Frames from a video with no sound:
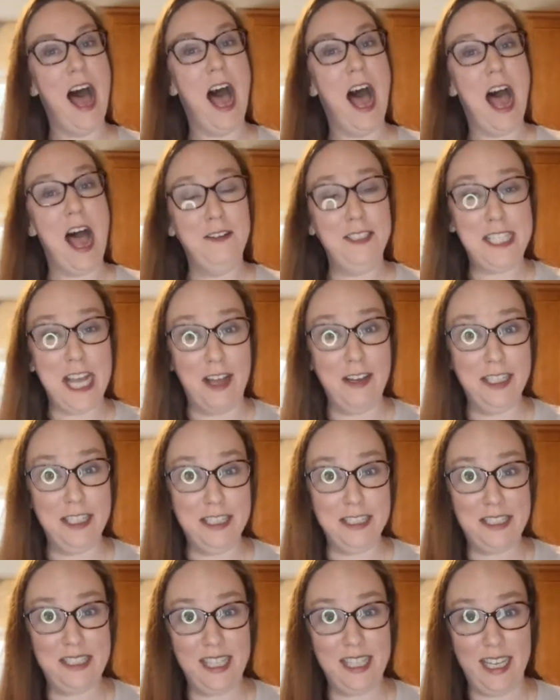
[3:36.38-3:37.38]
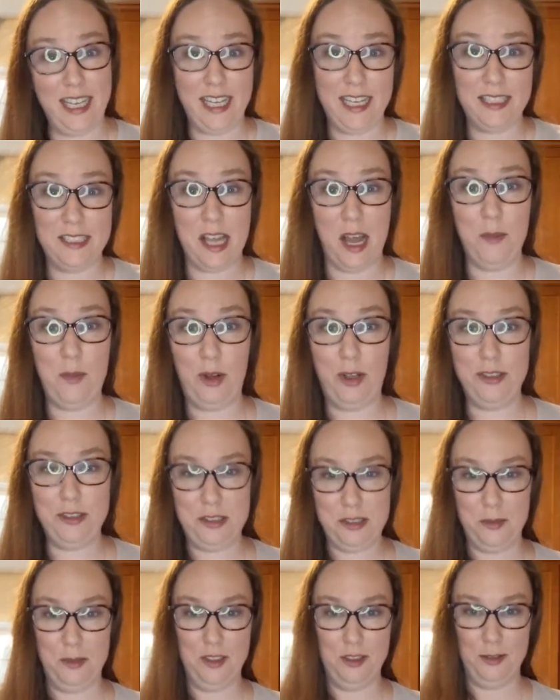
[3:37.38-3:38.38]
Down in the city, because I'm also
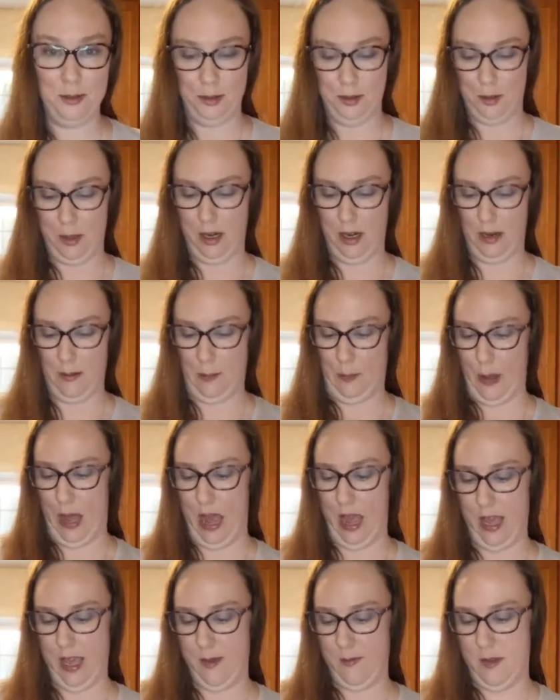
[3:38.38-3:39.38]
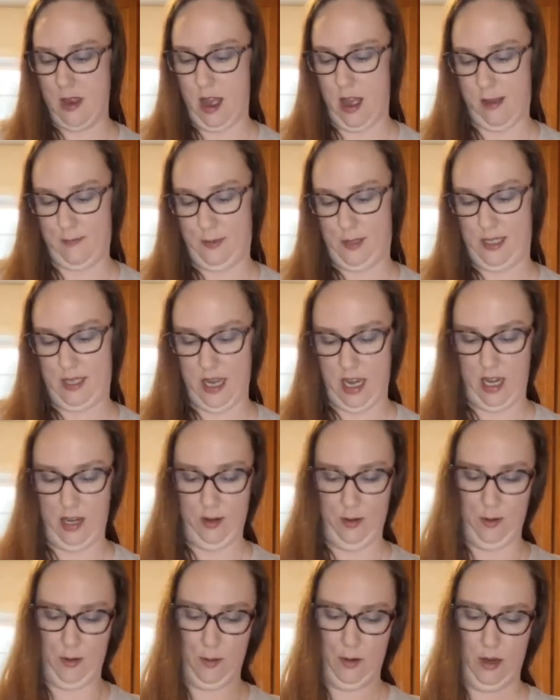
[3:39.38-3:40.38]
in New York, but I'm upstate New
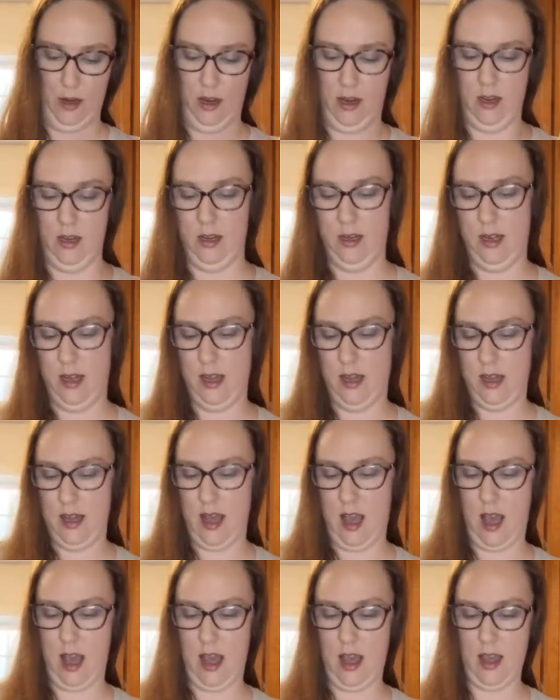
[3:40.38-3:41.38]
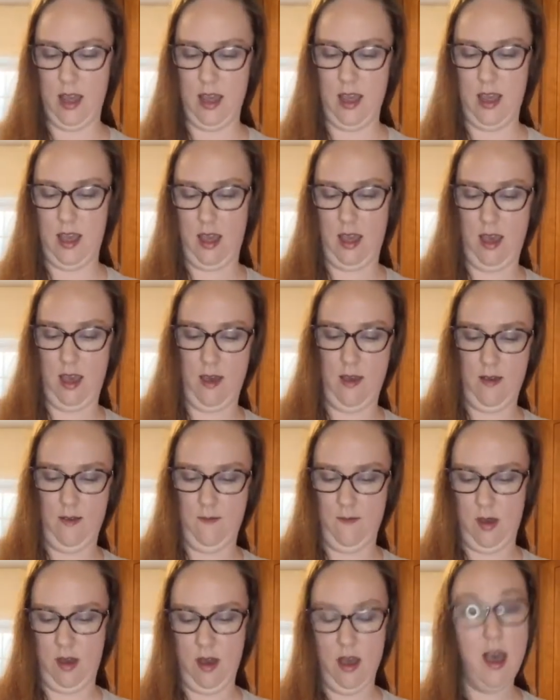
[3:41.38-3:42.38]
York. I
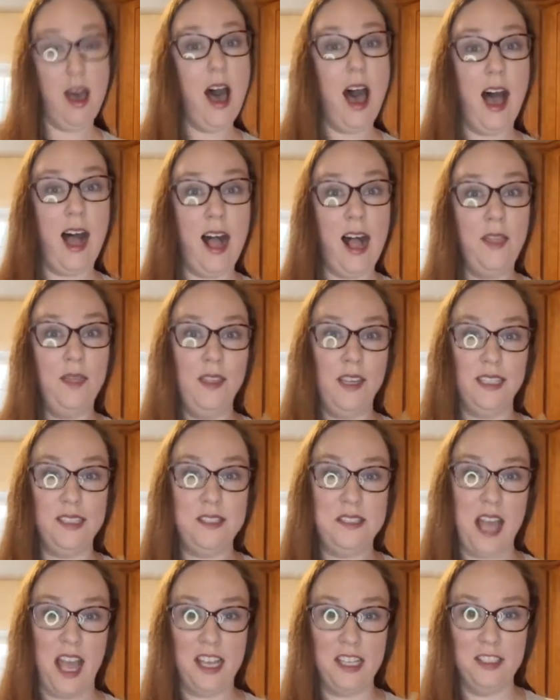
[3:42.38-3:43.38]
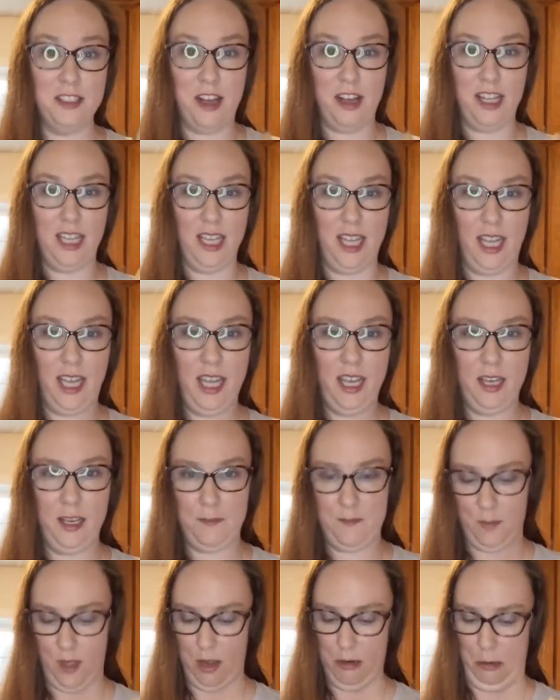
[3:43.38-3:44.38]
am on the second dog lake.
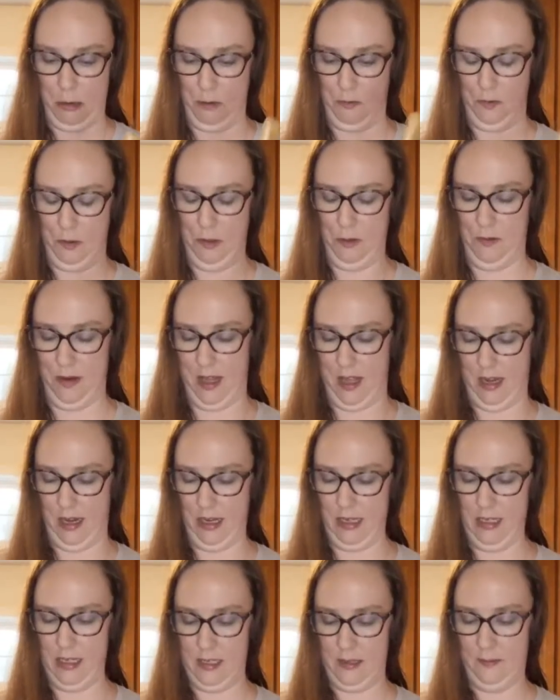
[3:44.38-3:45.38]
I don't know if you know where that is.